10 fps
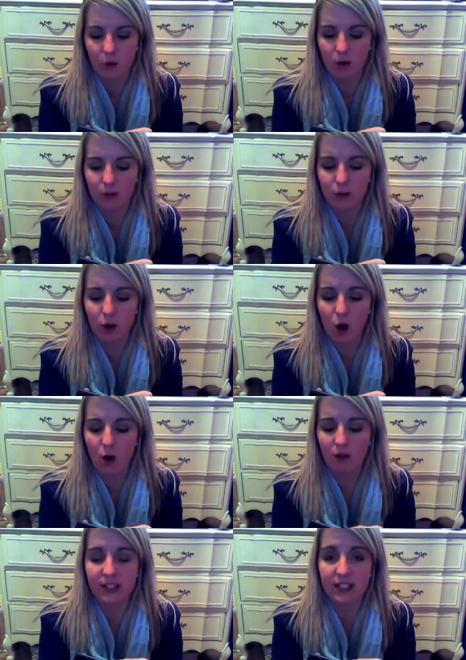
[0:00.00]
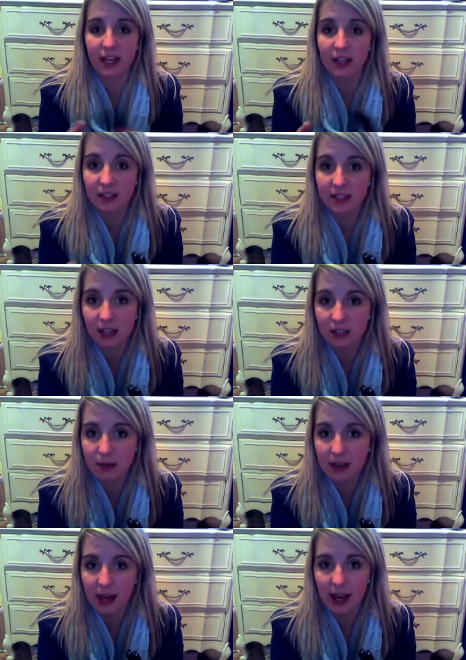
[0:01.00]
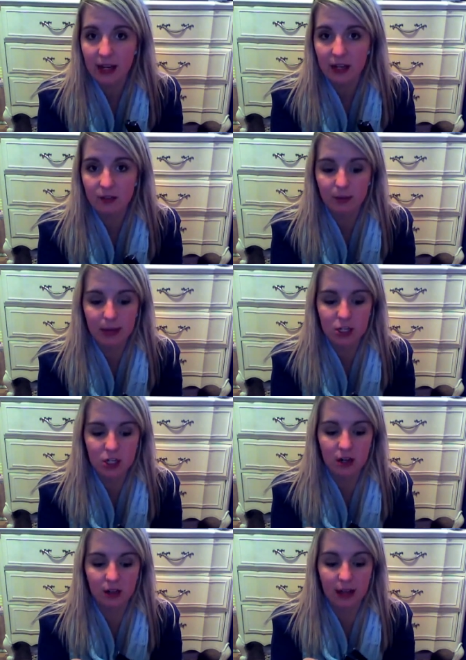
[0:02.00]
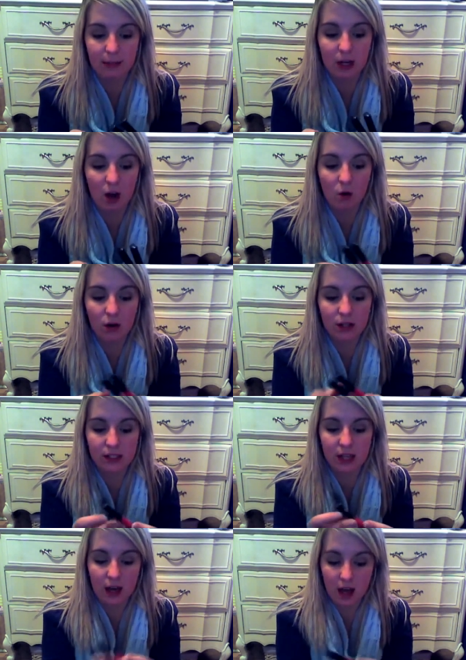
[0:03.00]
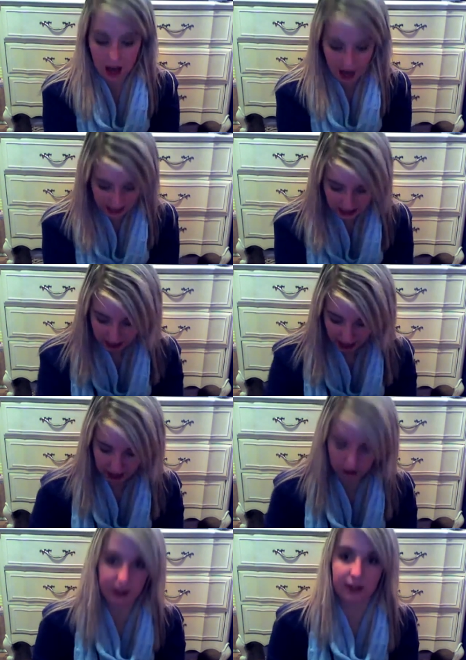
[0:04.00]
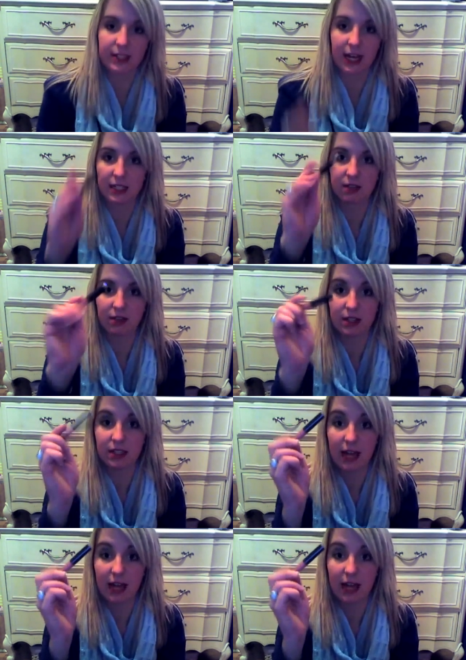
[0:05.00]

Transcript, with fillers: or if you know of a site that tells me that kind of information, let me know because I need to buy the real size of this.